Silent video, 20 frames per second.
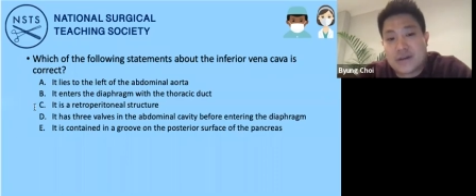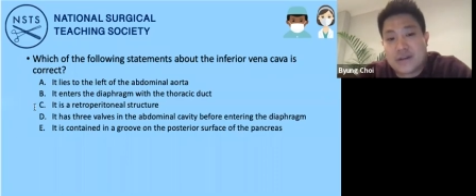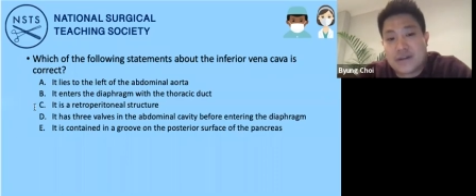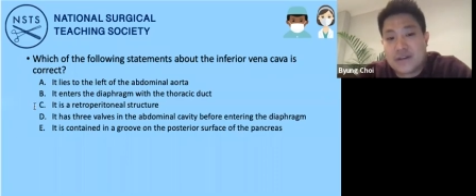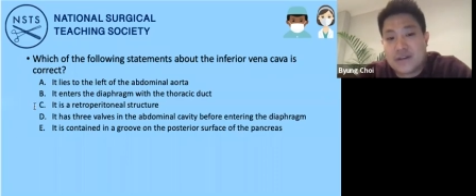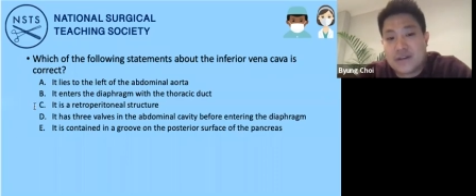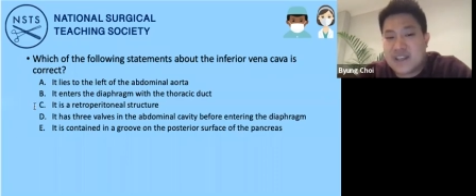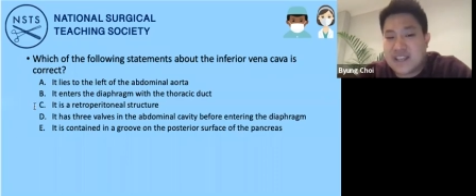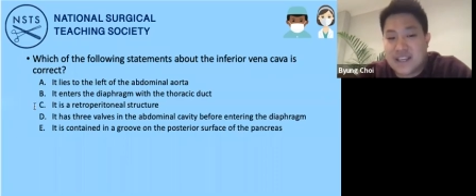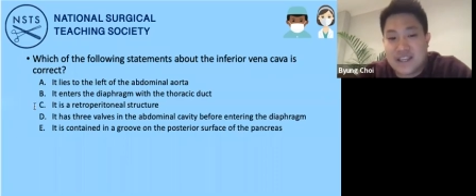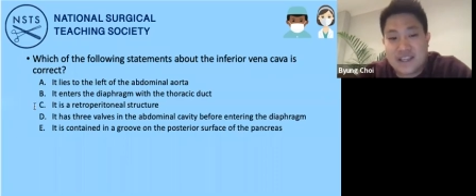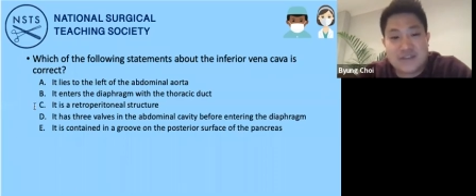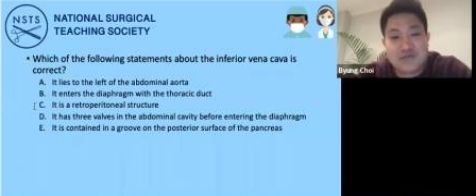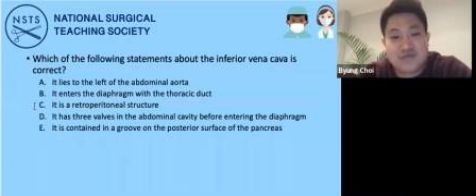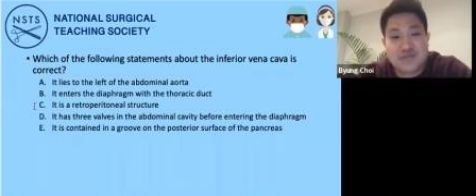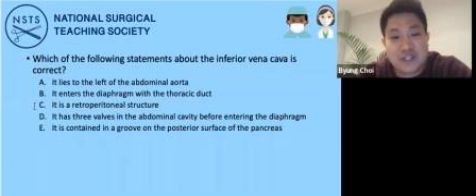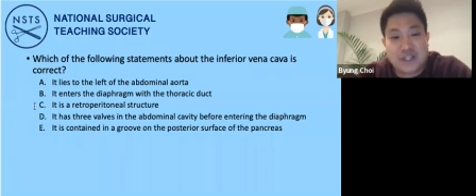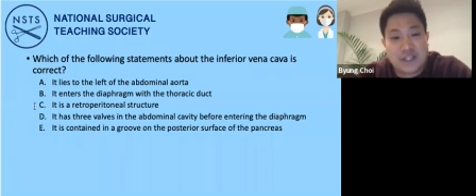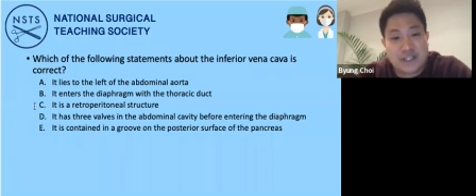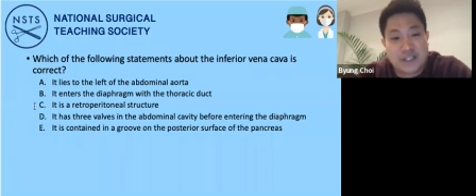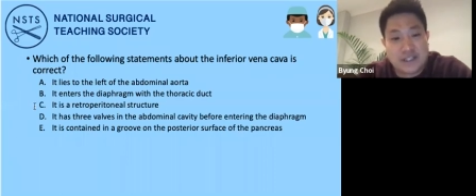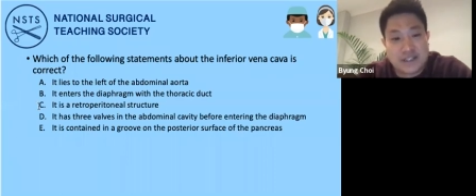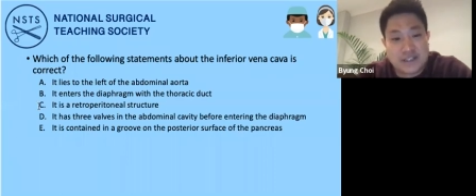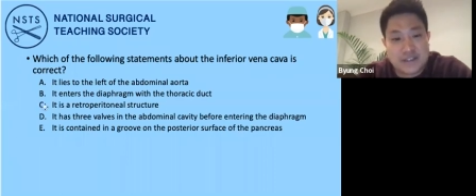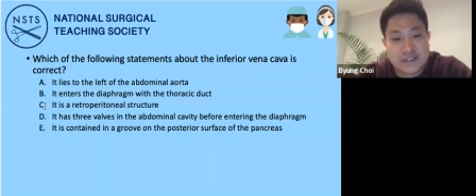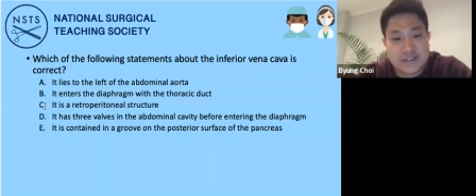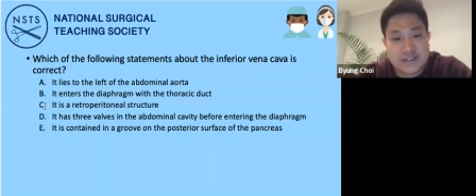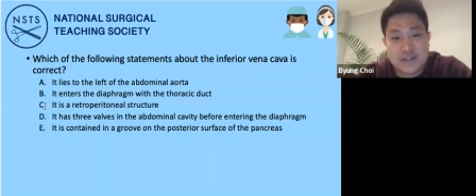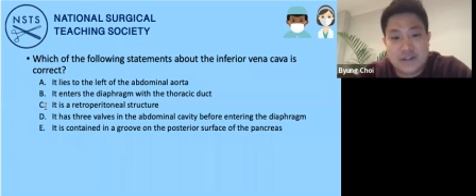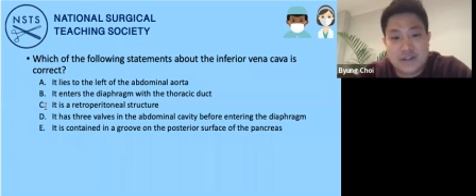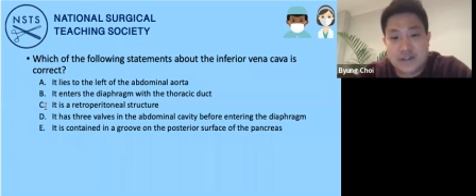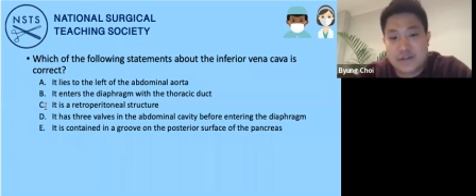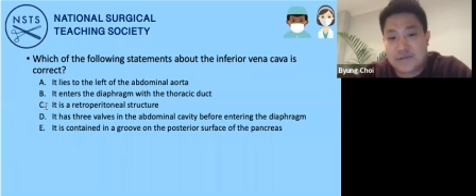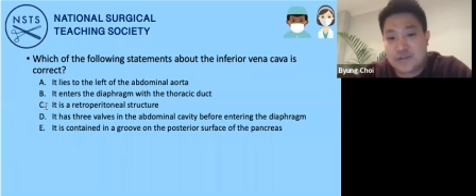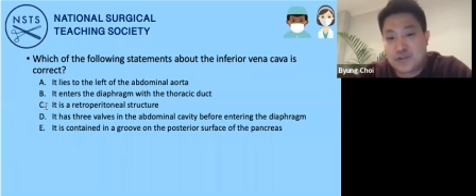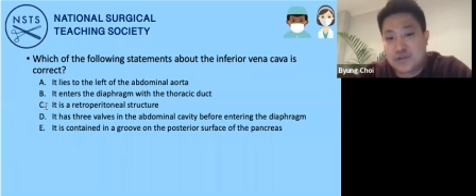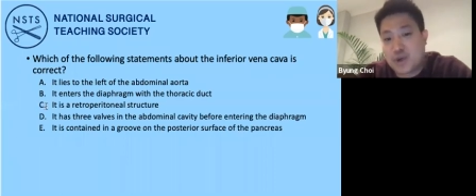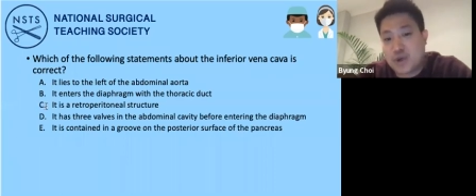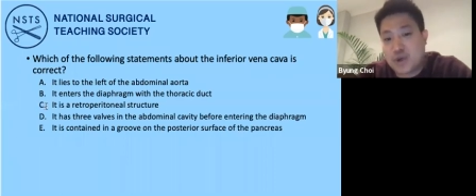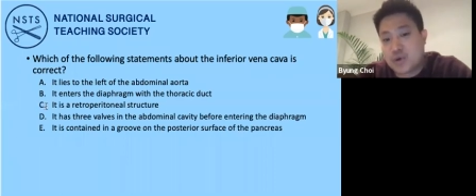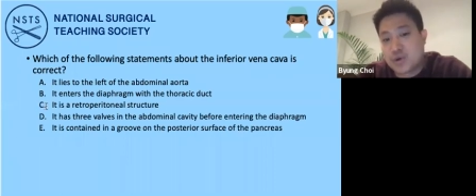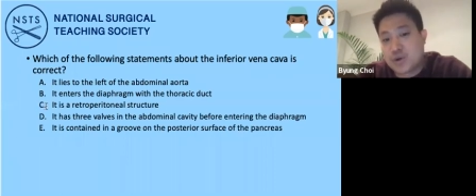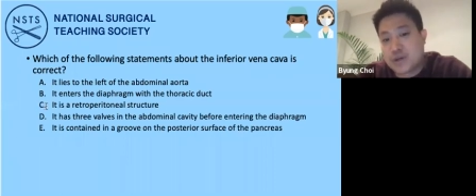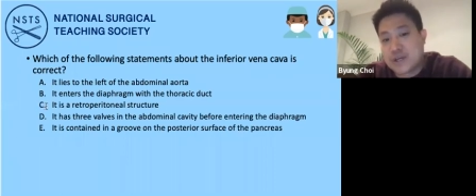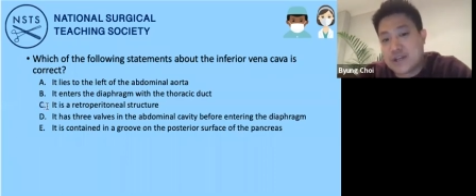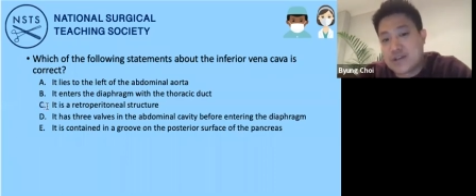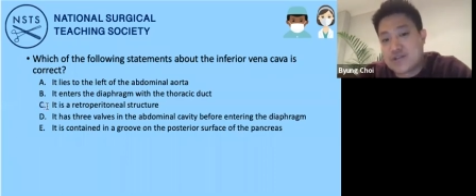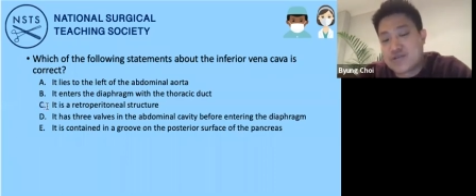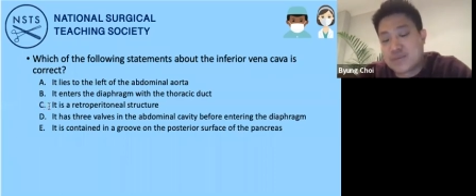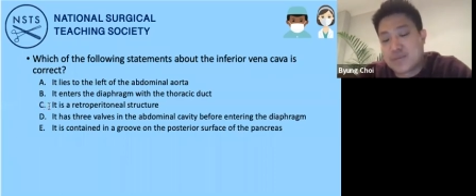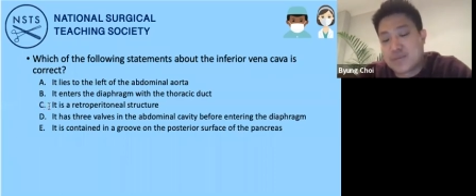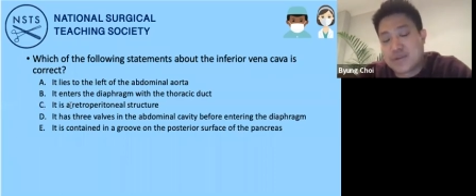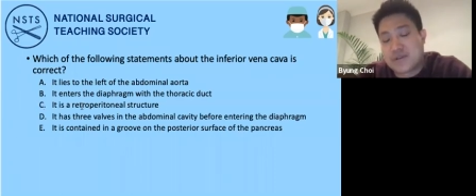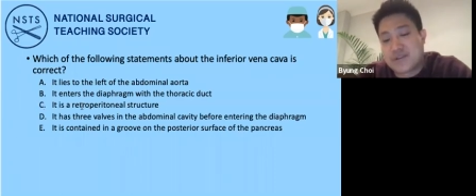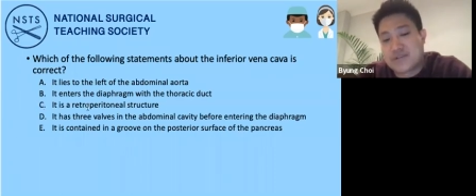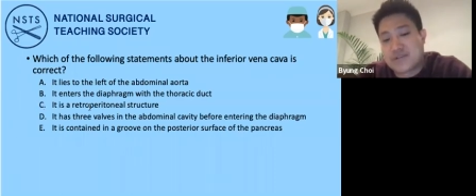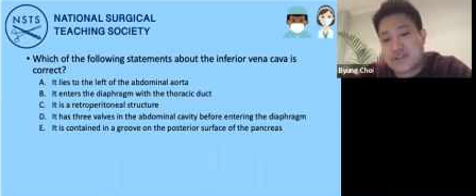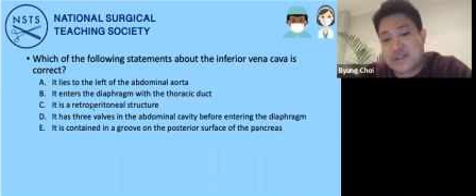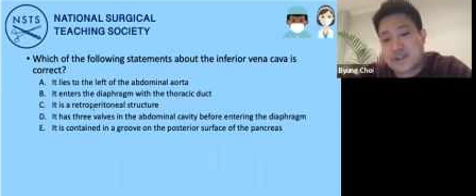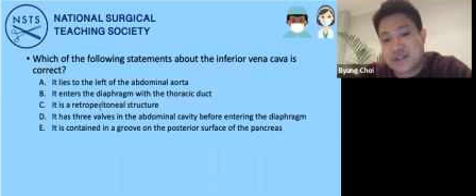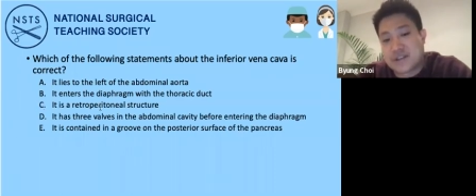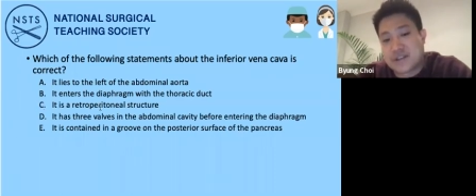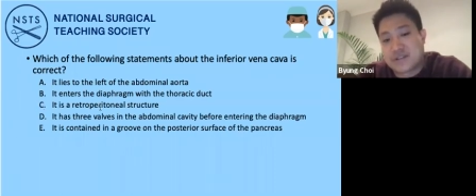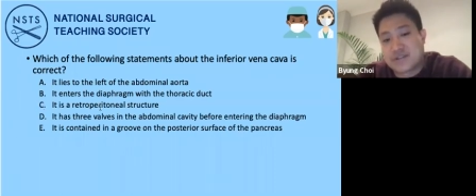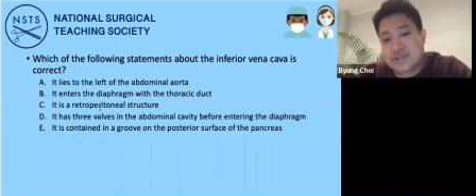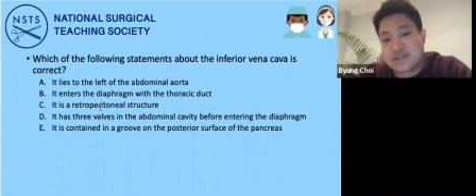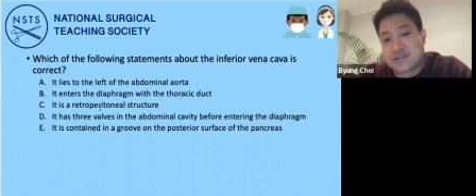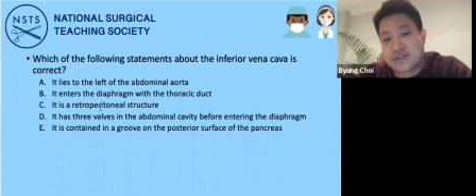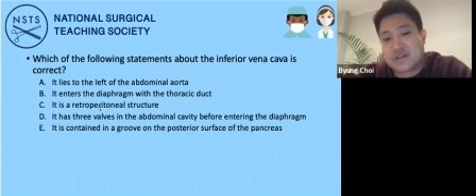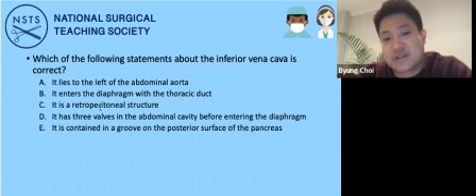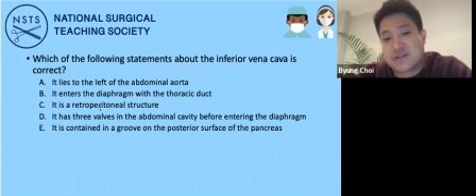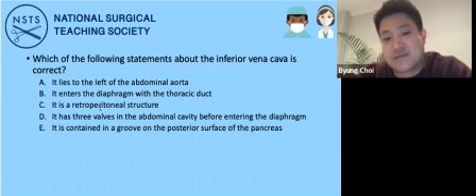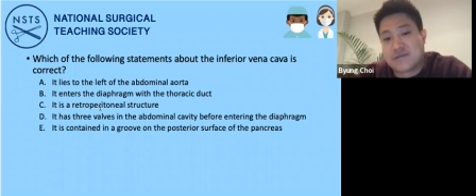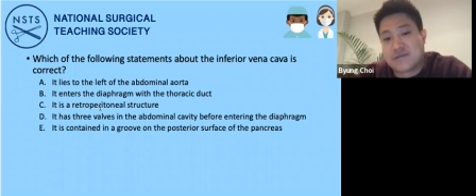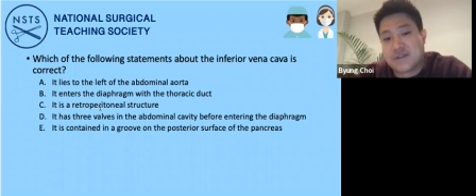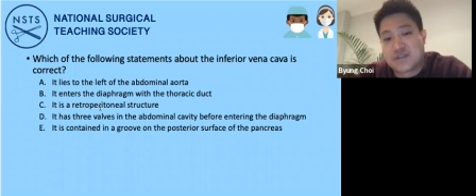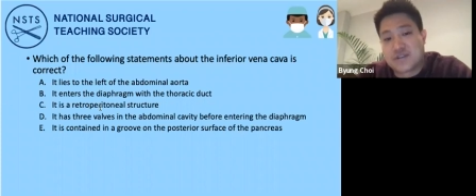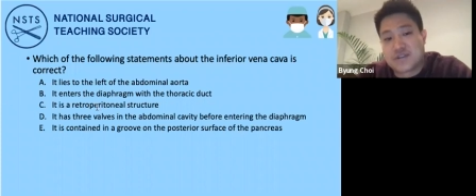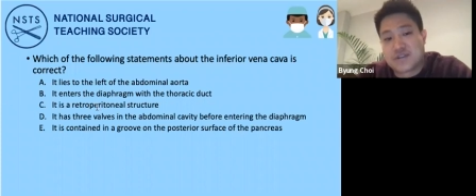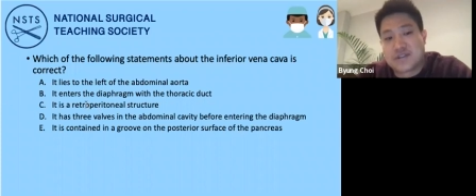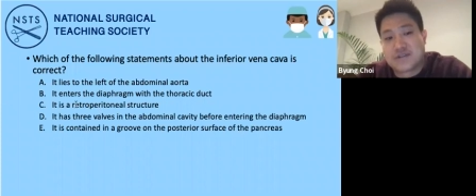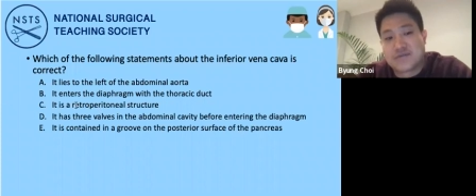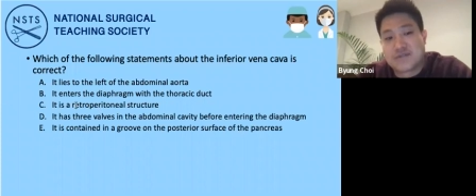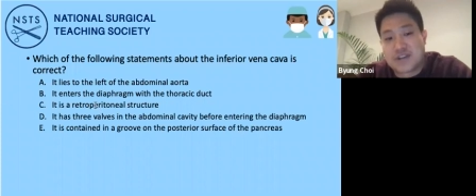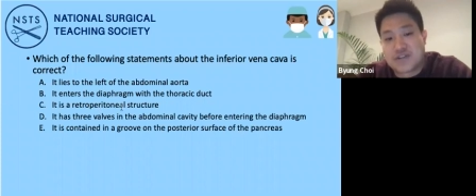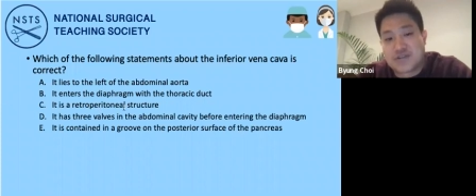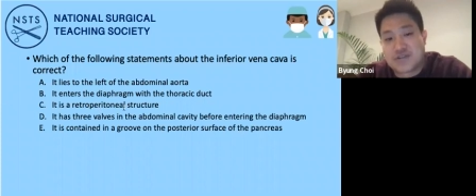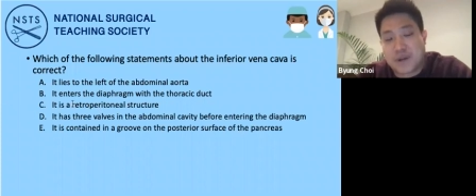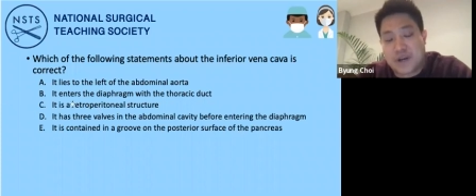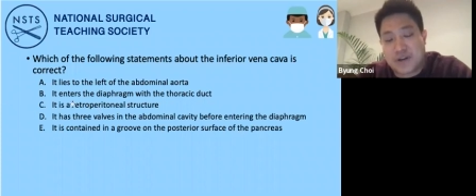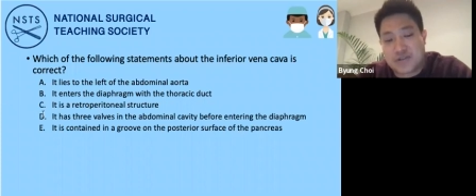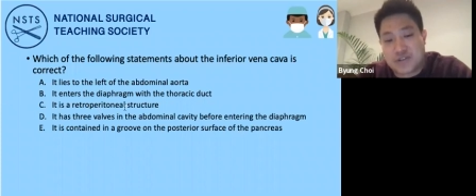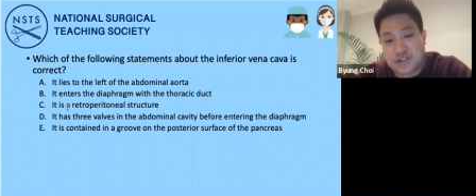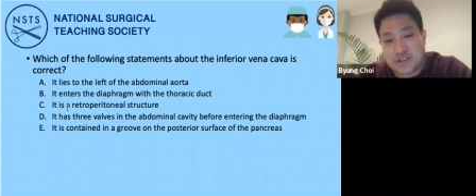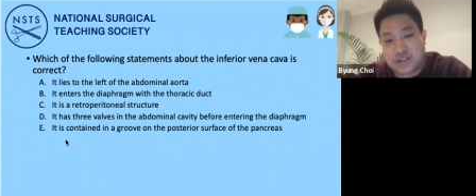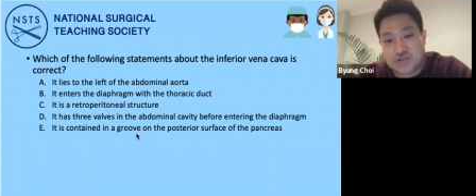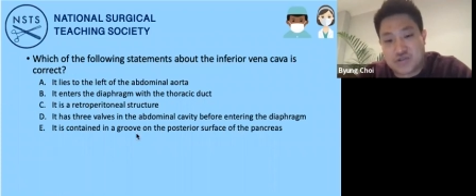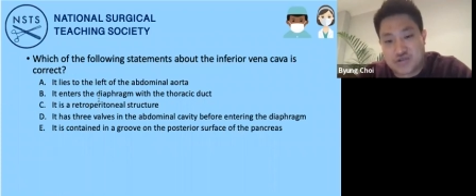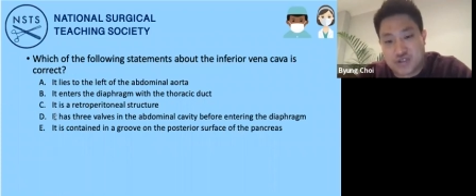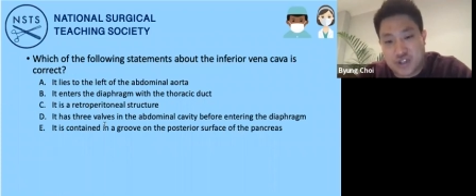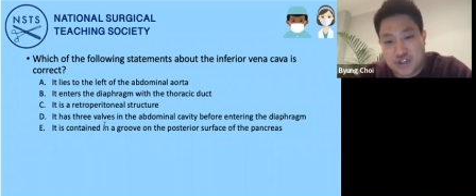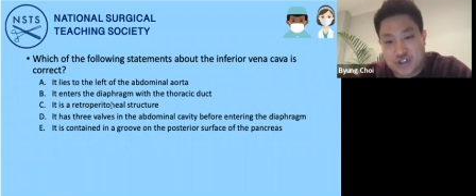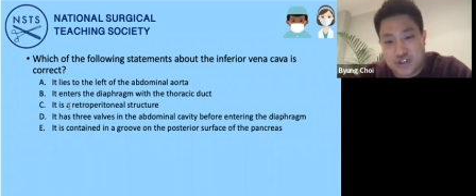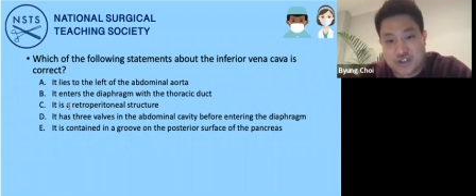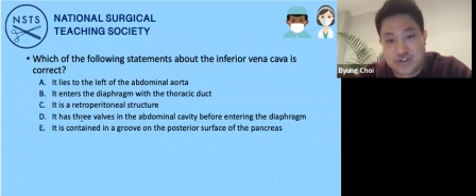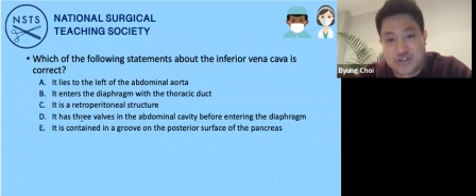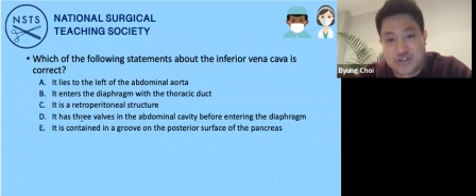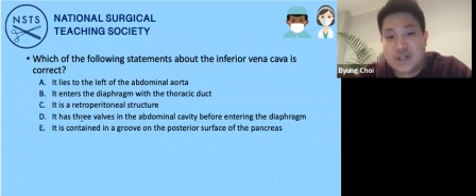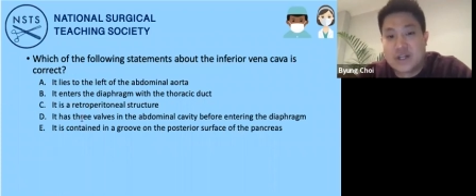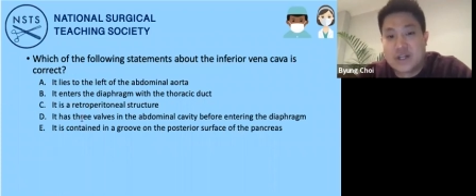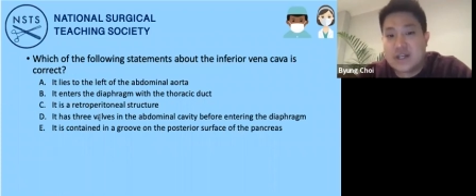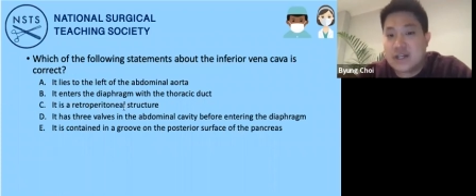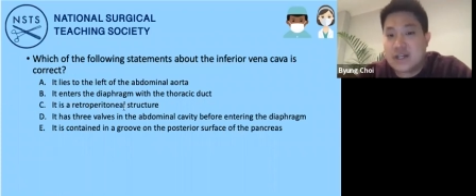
the key really is if you know your intraperitoneal versus retroperitoneal structures,